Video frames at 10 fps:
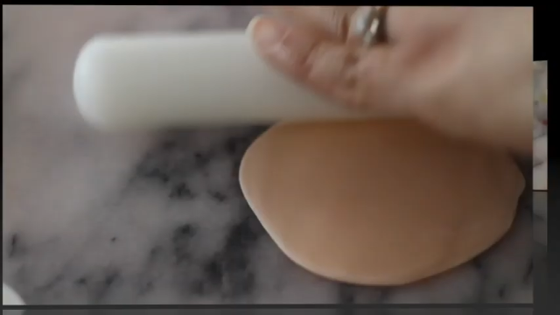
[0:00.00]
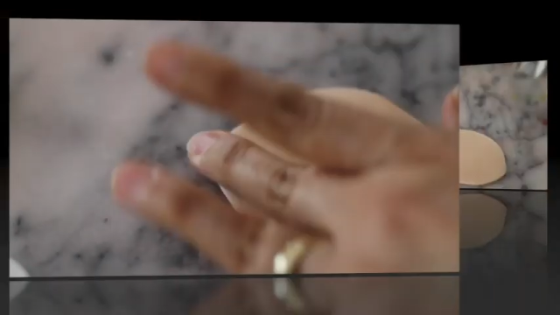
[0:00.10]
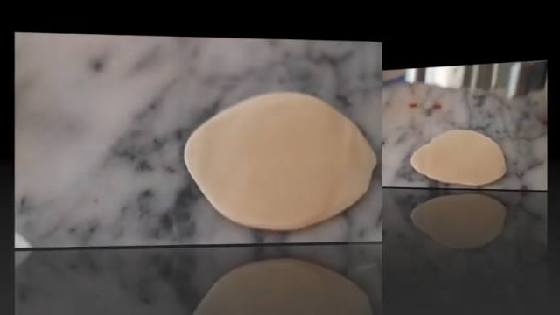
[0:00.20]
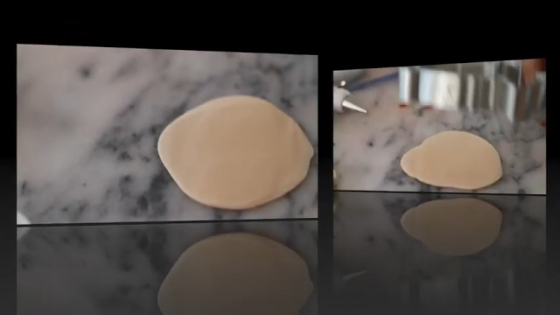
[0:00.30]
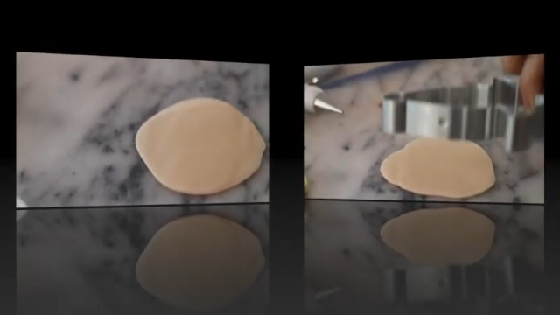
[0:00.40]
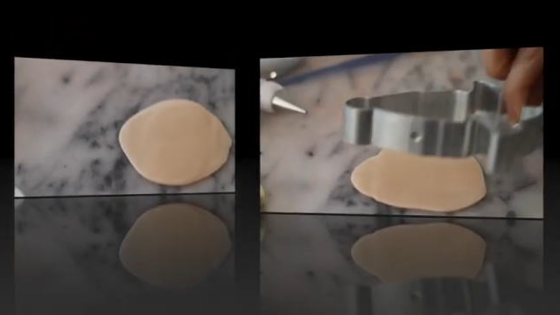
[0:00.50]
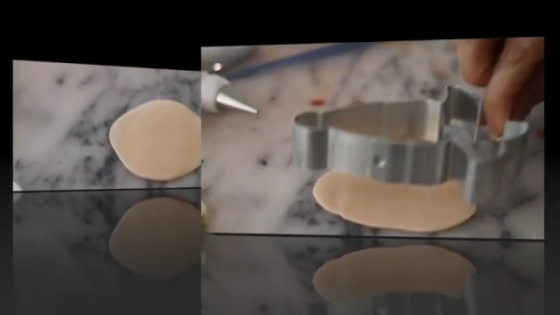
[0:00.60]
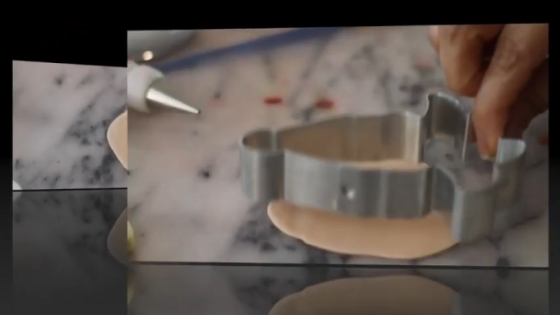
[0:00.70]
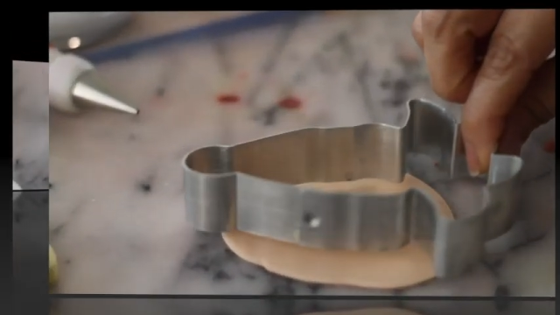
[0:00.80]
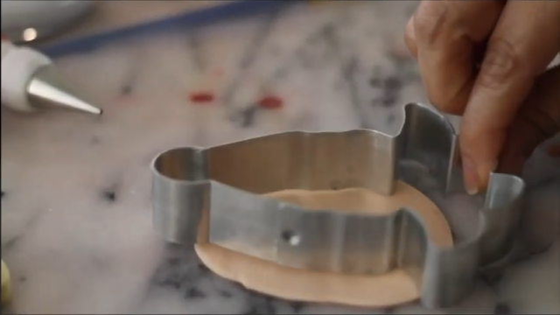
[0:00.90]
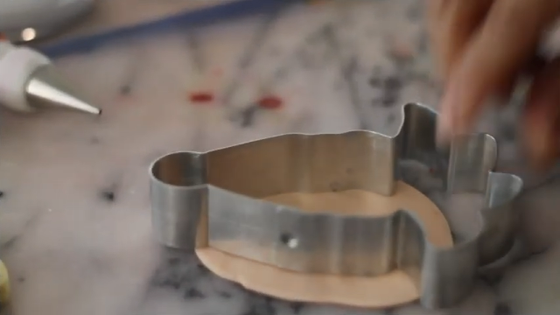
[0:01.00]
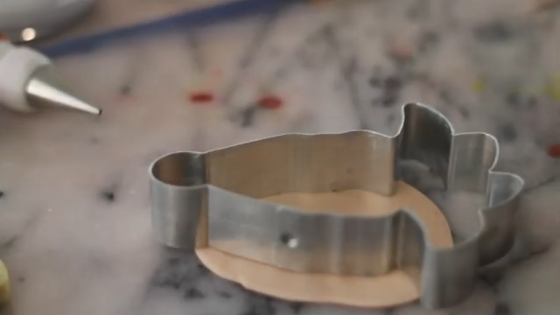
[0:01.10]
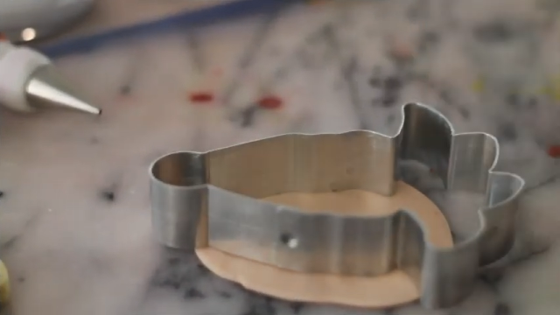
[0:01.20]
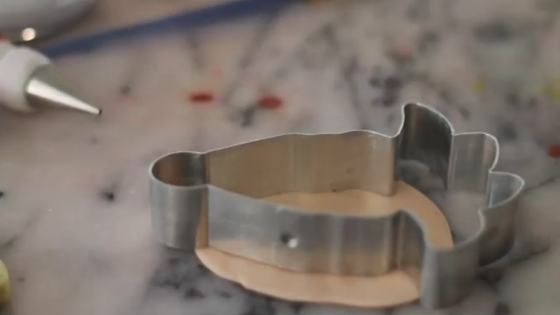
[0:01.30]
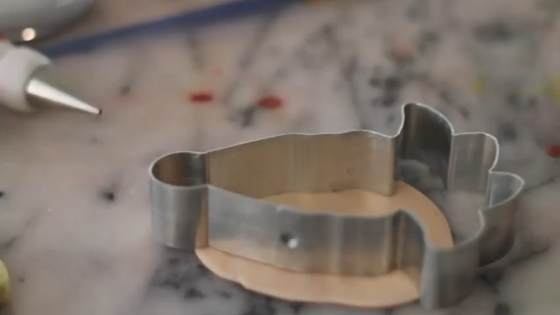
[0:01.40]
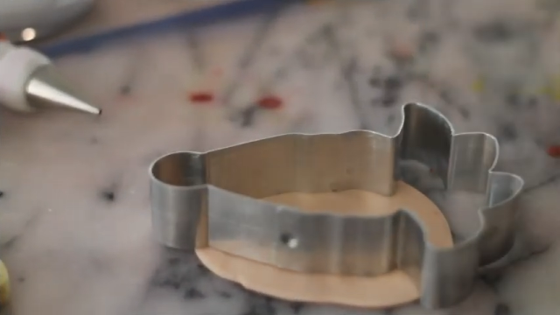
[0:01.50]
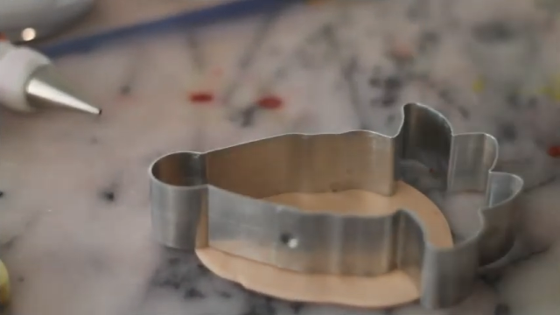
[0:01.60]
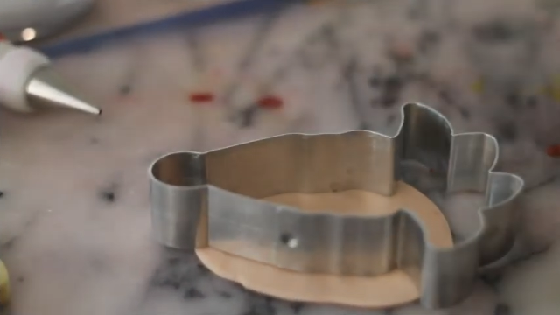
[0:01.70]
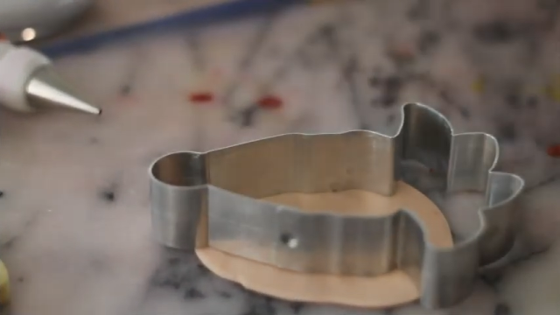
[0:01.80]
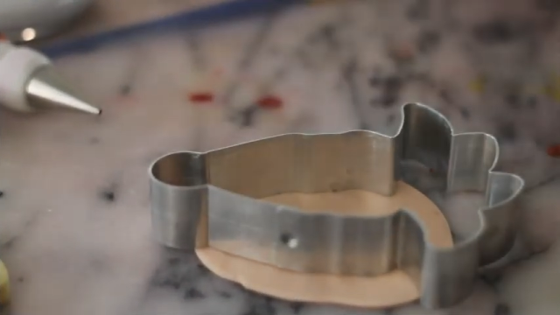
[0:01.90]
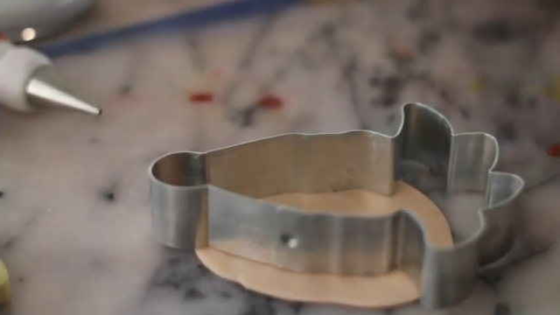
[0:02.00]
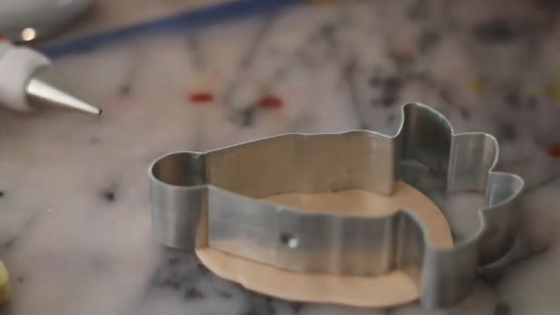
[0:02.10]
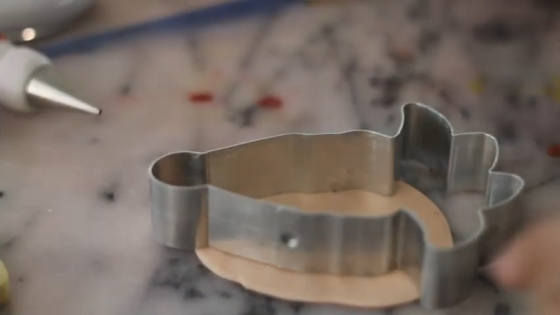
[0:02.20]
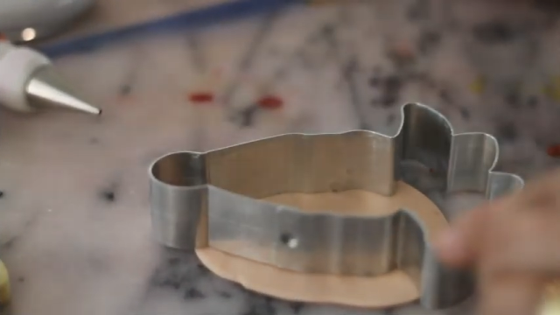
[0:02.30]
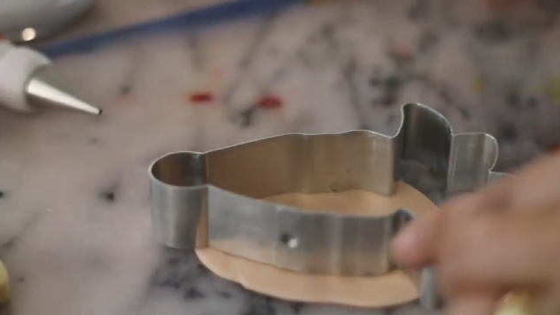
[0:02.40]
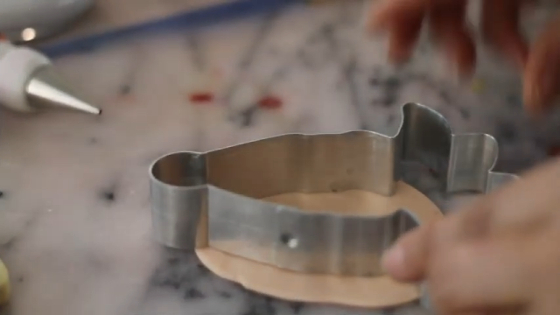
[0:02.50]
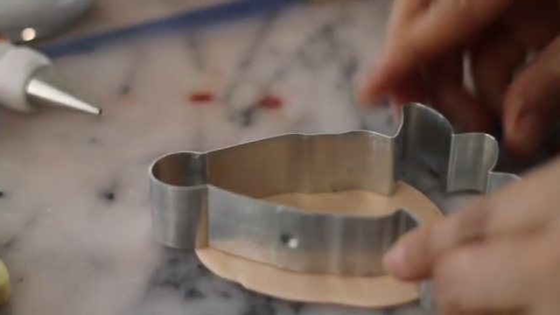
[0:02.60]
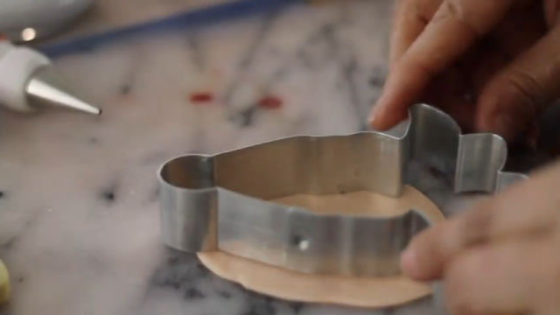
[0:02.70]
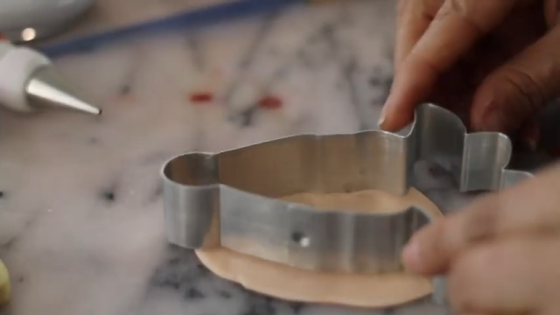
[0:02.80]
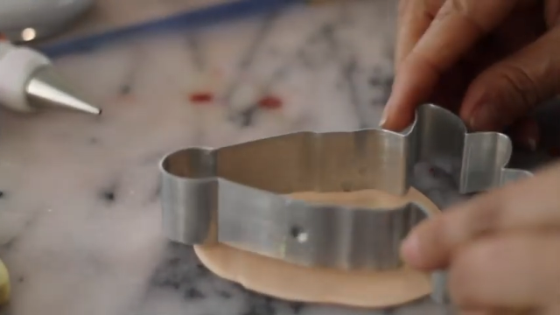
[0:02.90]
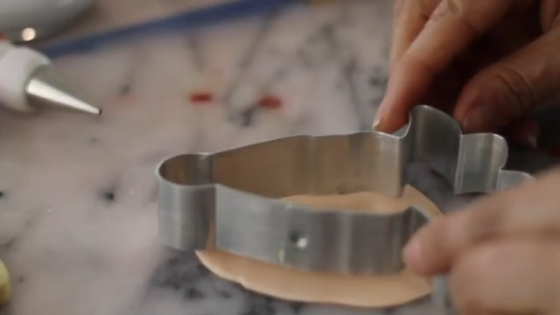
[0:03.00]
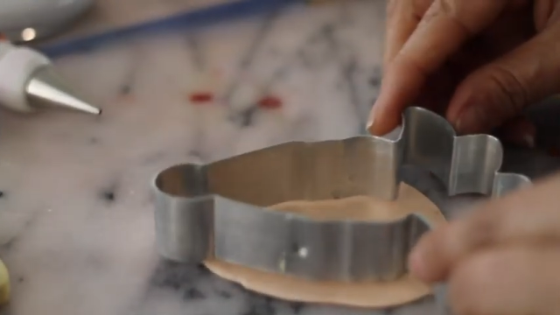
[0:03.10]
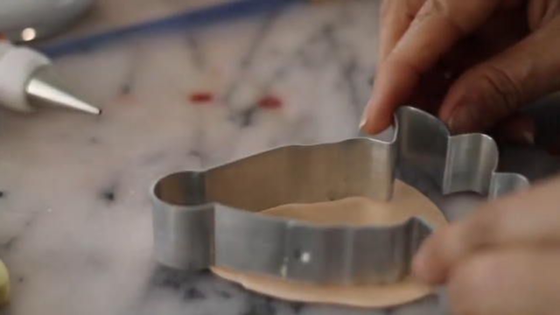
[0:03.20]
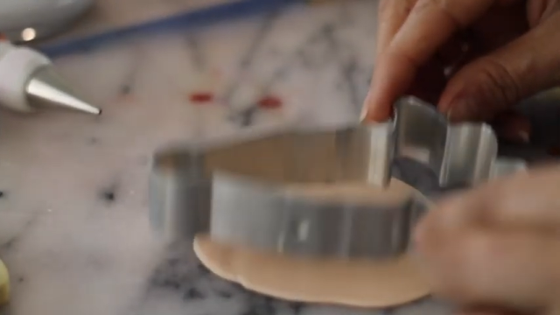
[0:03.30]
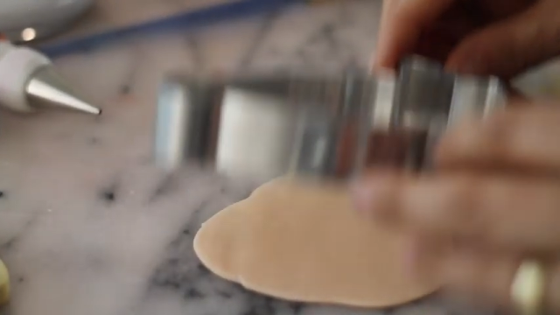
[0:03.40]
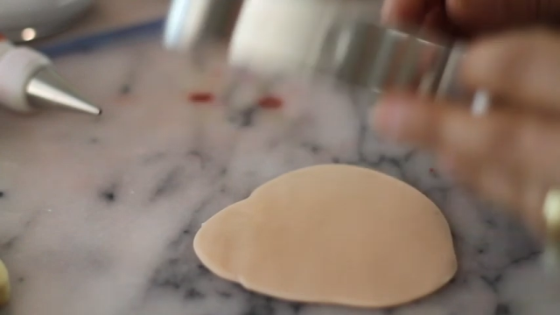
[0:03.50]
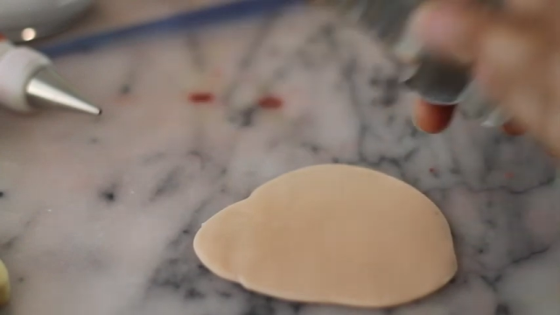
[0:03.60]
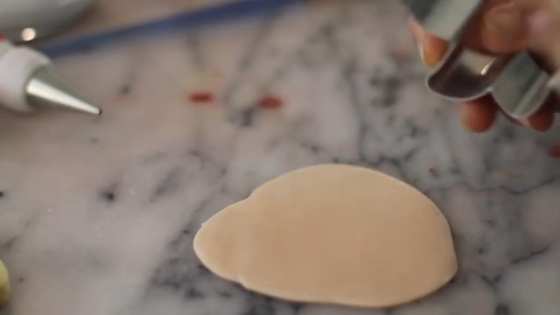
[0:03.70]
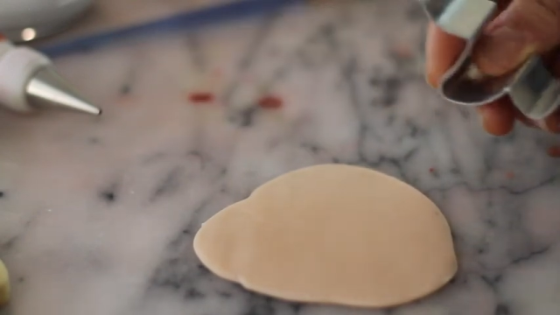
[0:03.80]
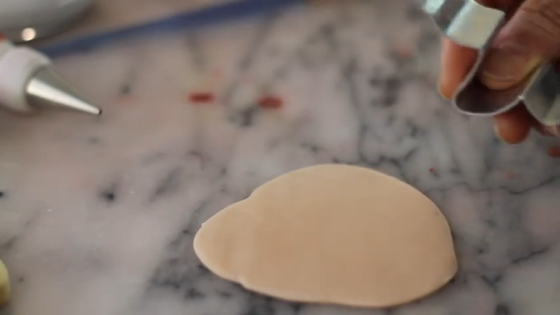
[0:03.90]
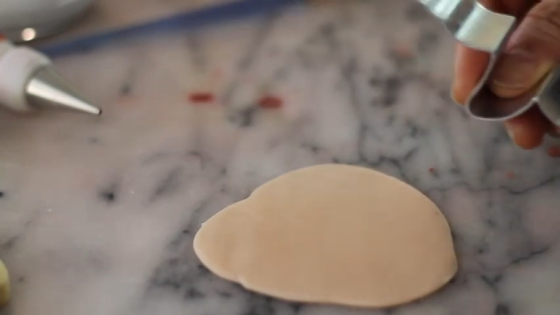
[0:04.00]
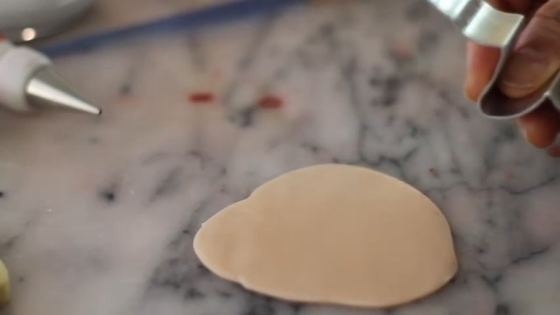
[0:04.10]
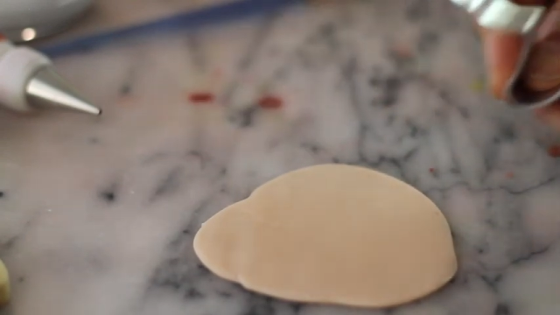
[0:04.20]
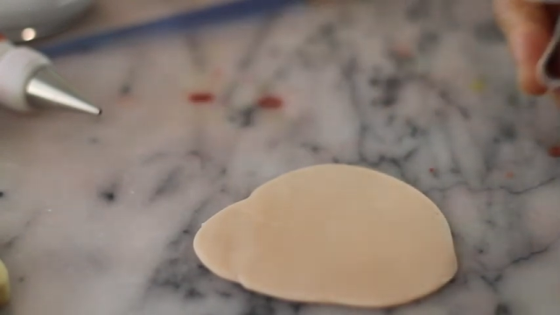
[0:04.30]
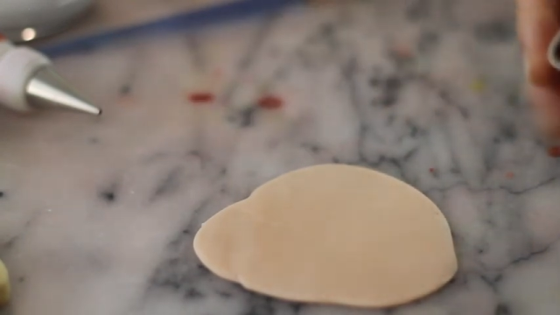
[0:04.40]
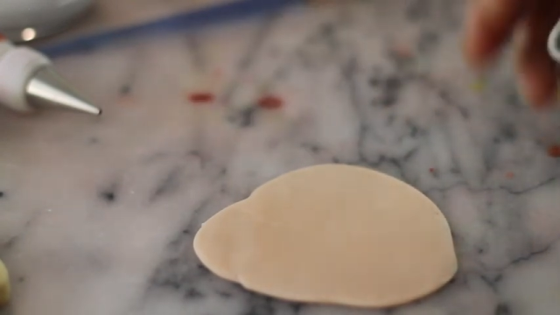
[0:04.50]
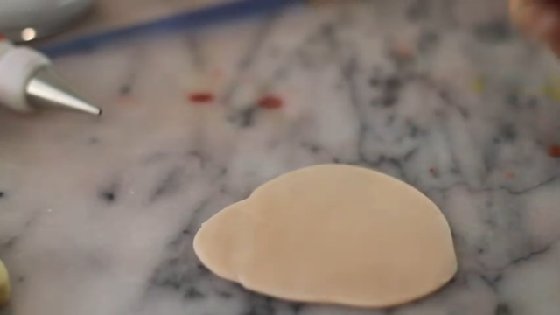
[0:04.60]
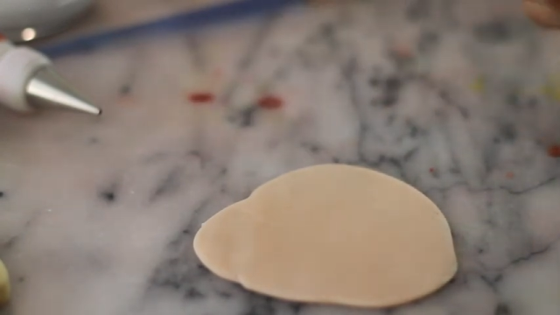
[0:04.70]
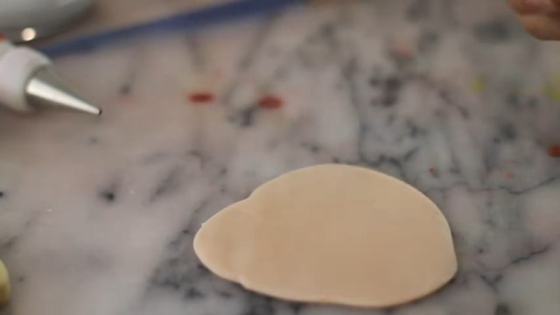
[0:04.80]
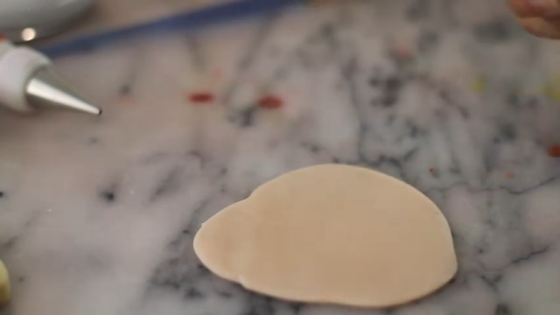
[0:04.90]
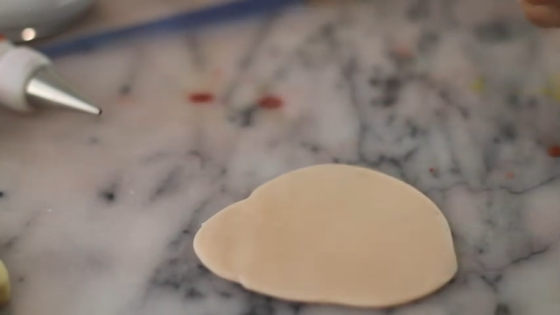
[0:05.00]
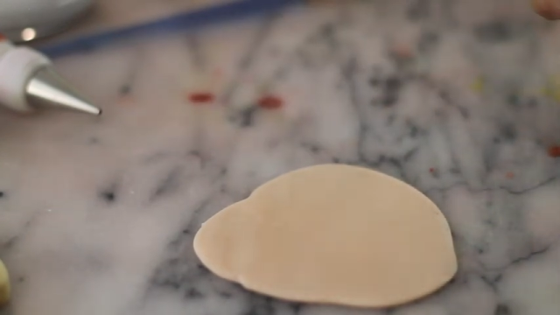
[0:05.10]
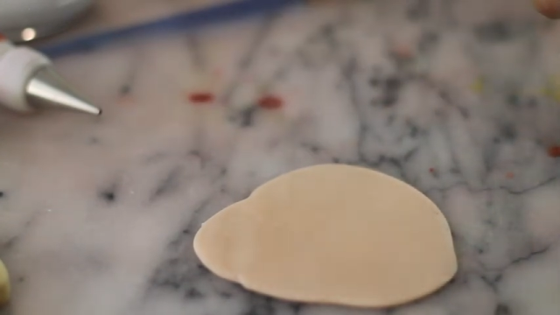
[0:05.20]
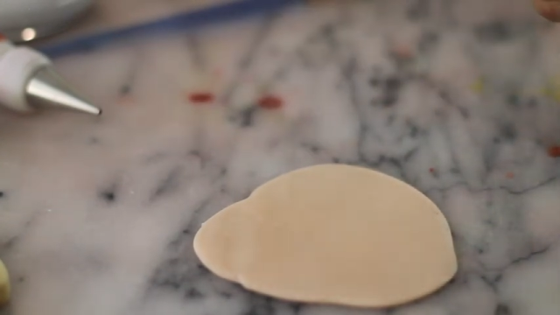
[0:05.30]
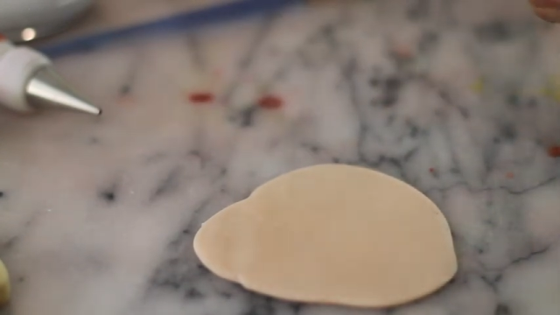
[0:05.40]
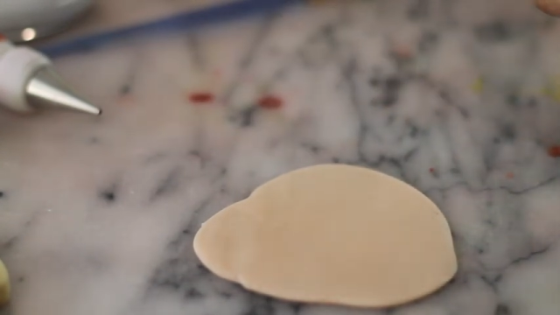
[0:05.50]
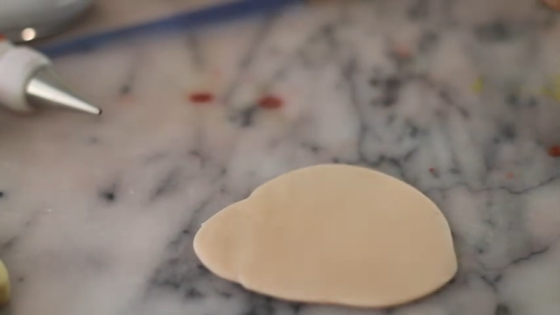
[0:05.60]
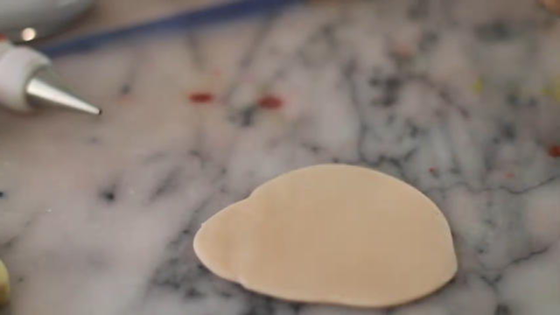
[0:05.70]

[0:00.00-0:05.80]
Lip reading: [unreadable: no face in view]